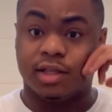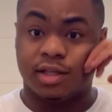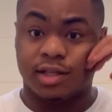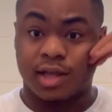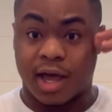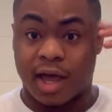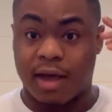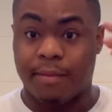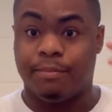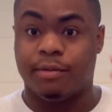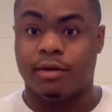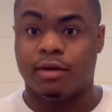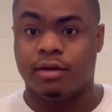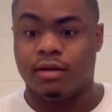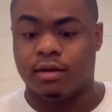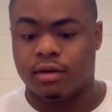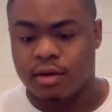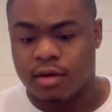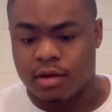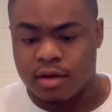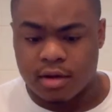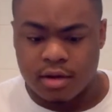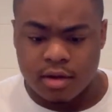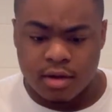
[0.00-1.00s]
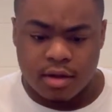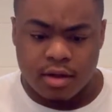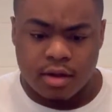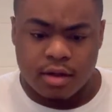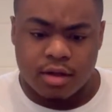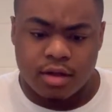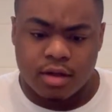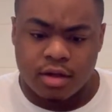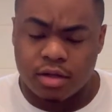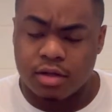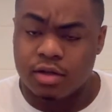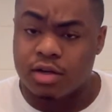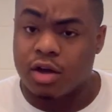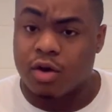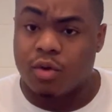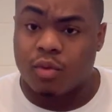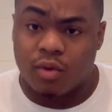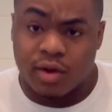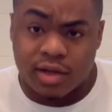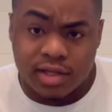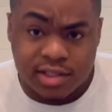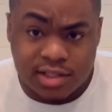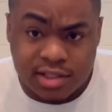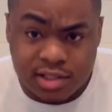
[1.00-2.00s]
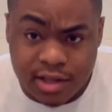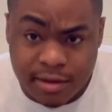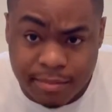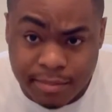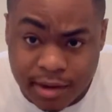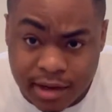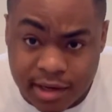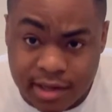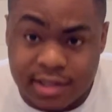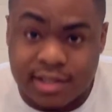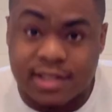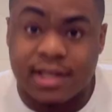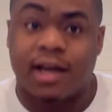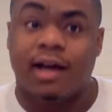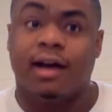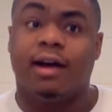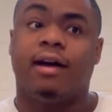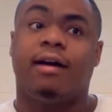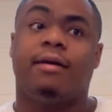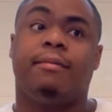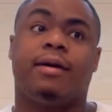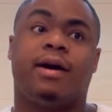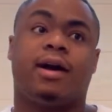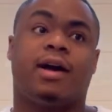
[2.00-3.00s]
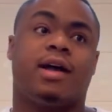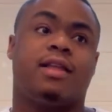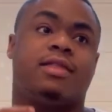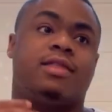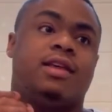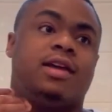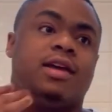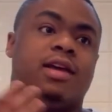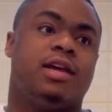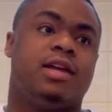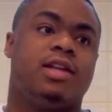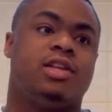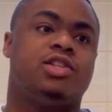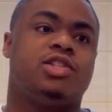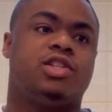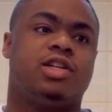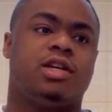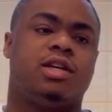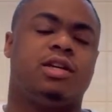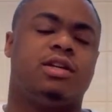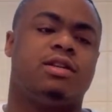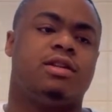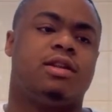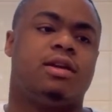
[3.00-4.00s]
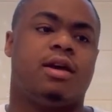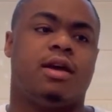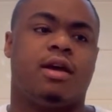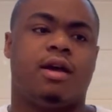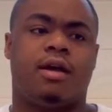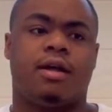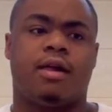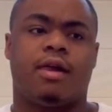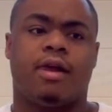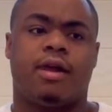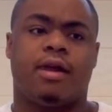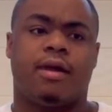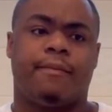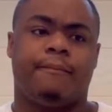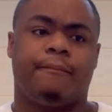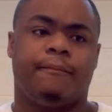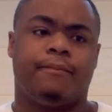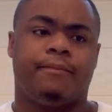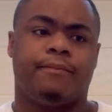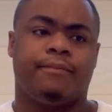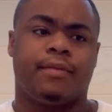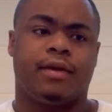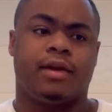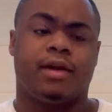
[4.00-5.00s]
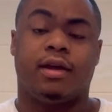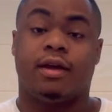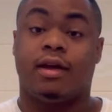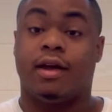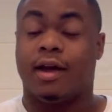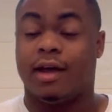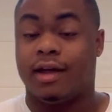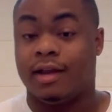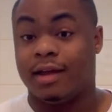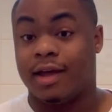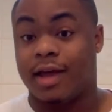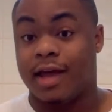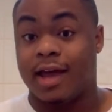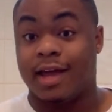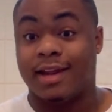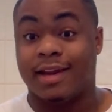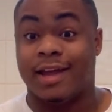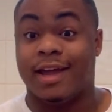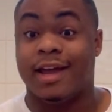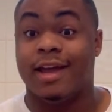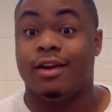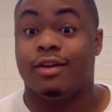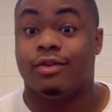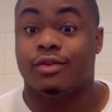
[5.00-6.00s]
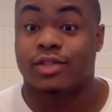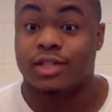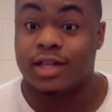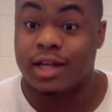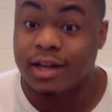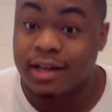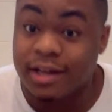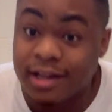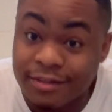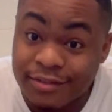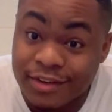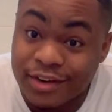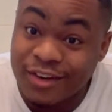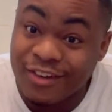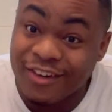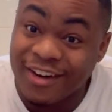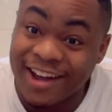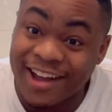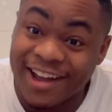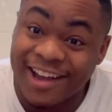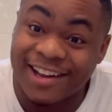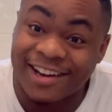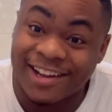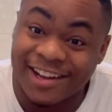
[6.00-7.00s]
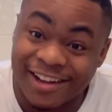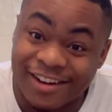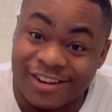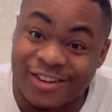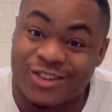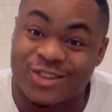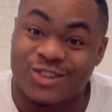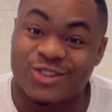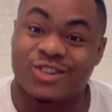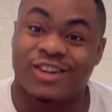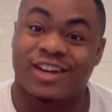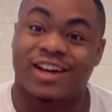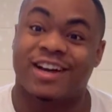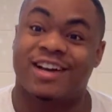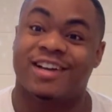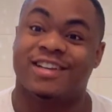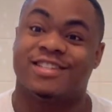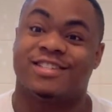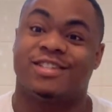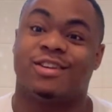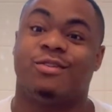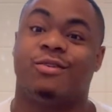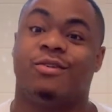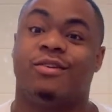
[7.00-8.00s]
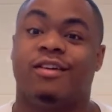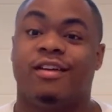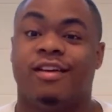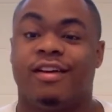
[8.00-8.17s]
happen. One step at a time. I got the engine. I had headers. I didn't even know I had headers, you guys. So